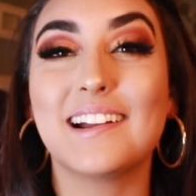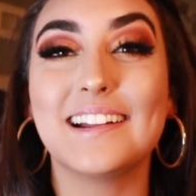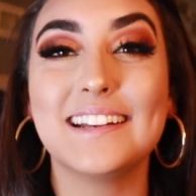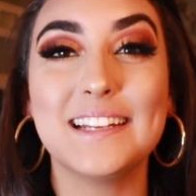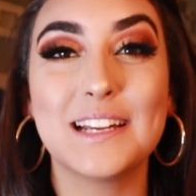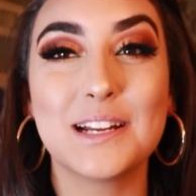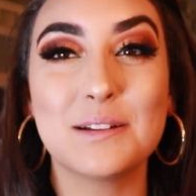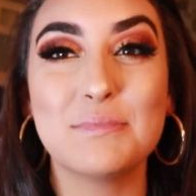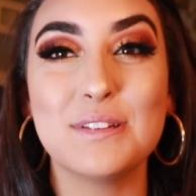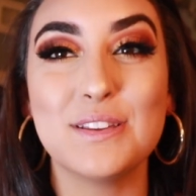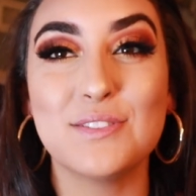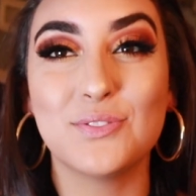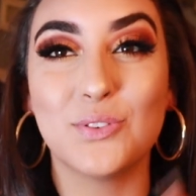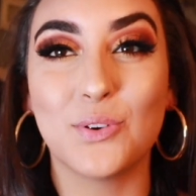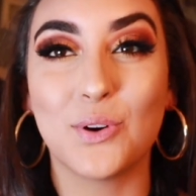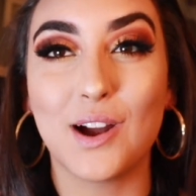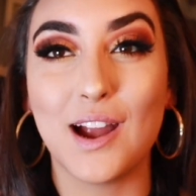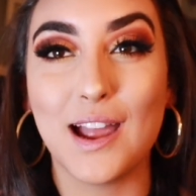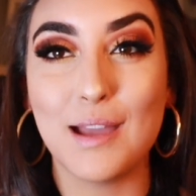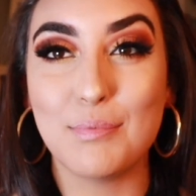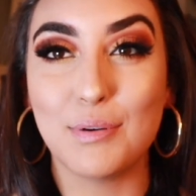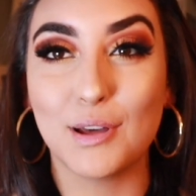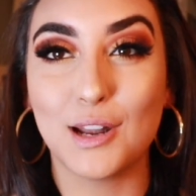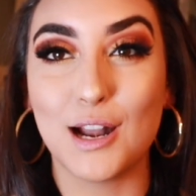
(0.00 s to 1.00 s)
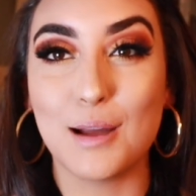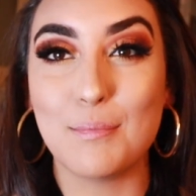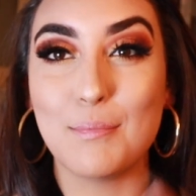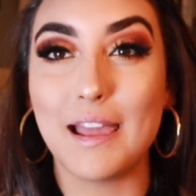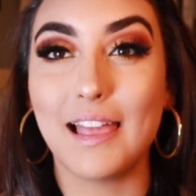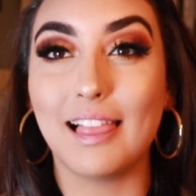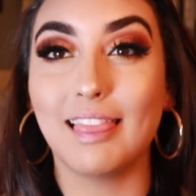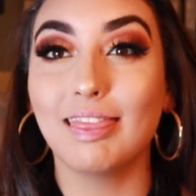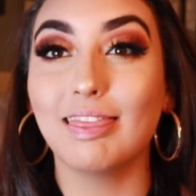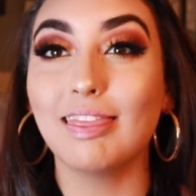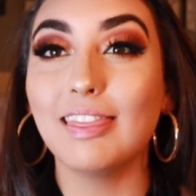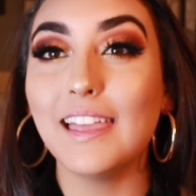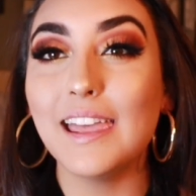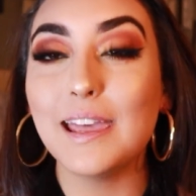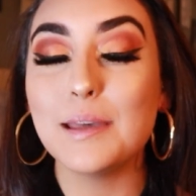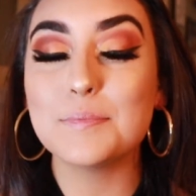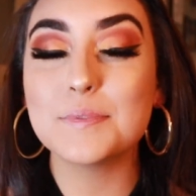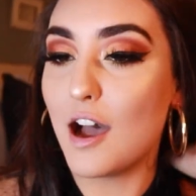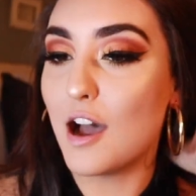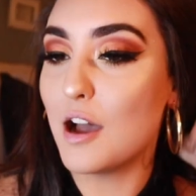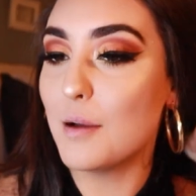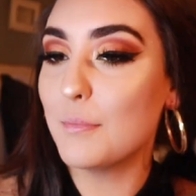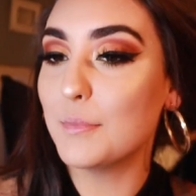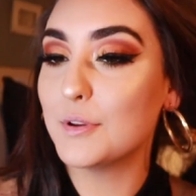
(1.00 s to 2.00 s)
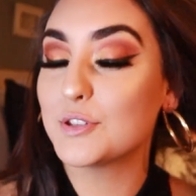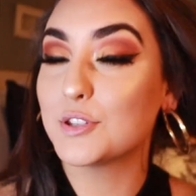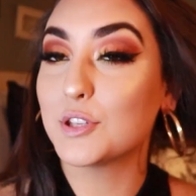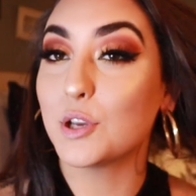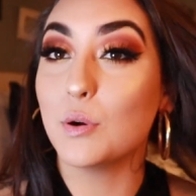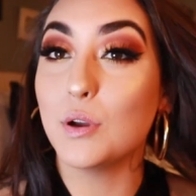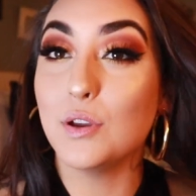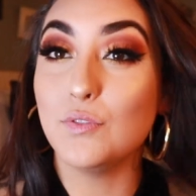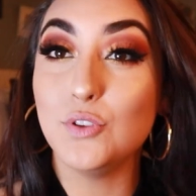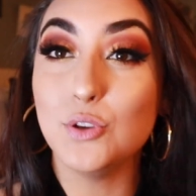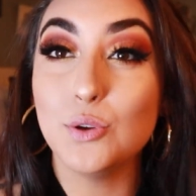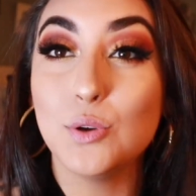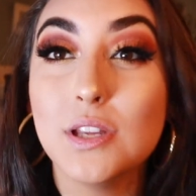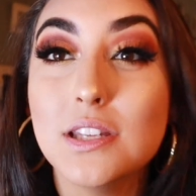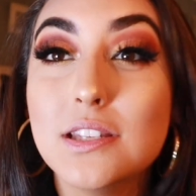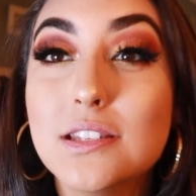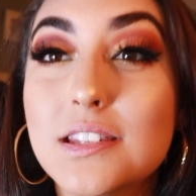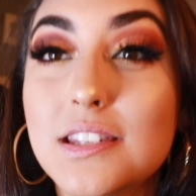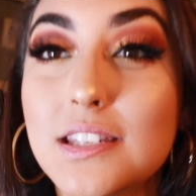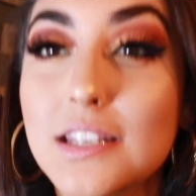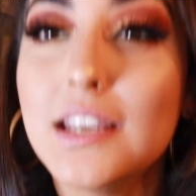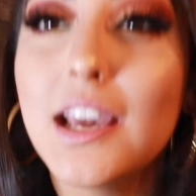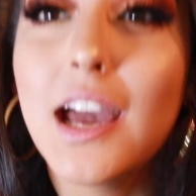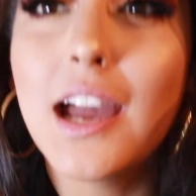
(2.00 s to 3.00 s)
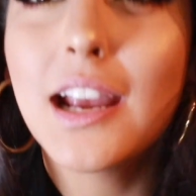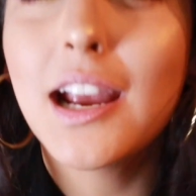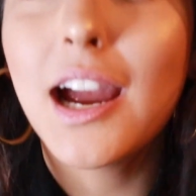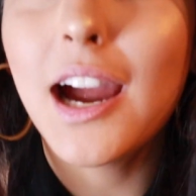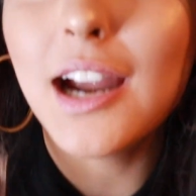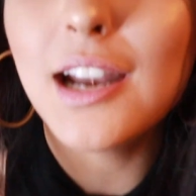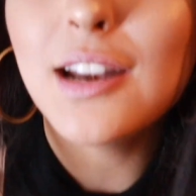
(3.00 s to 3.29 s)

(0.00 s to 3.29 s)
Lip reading: on here before I put on my lip. So if you can see, I